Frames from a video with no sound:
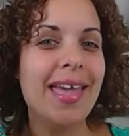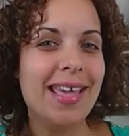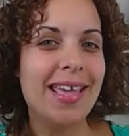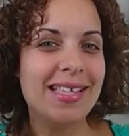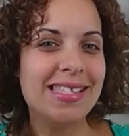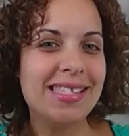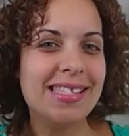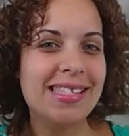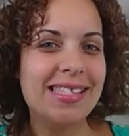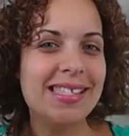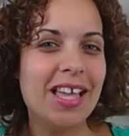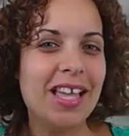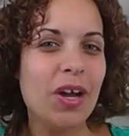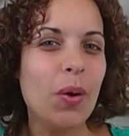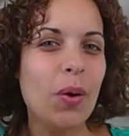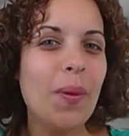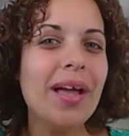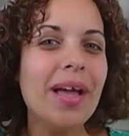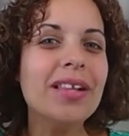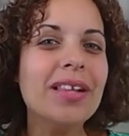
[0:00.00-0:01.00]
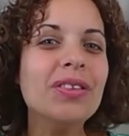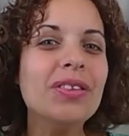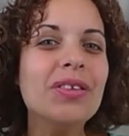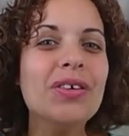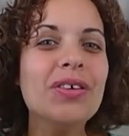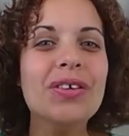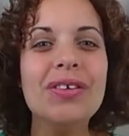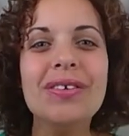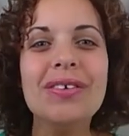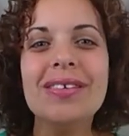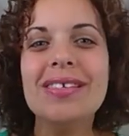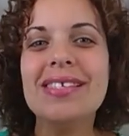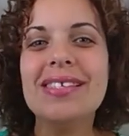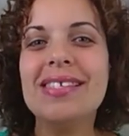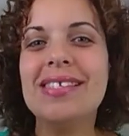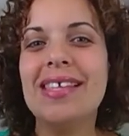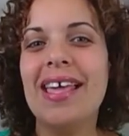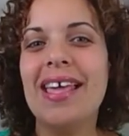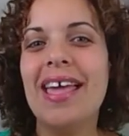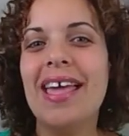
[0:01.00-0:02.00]
este cuento
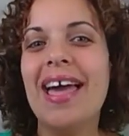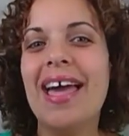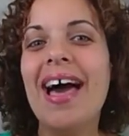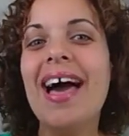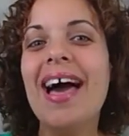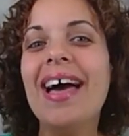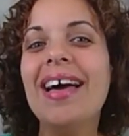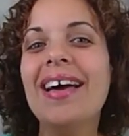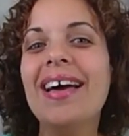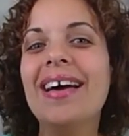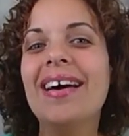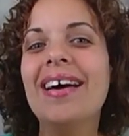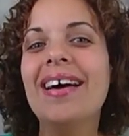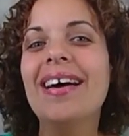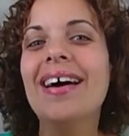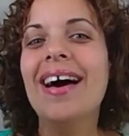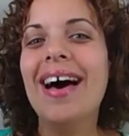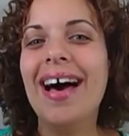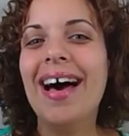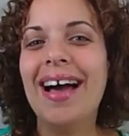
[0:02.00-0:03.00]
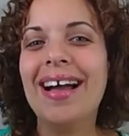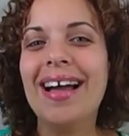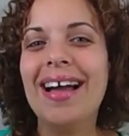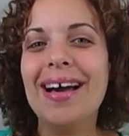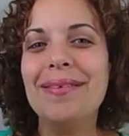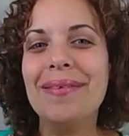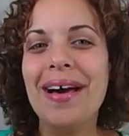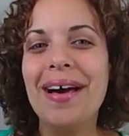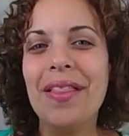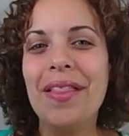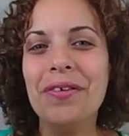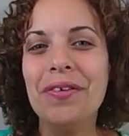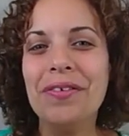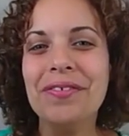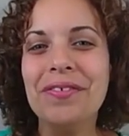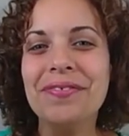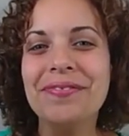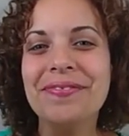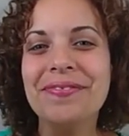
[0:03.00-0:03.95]
se ha acabado.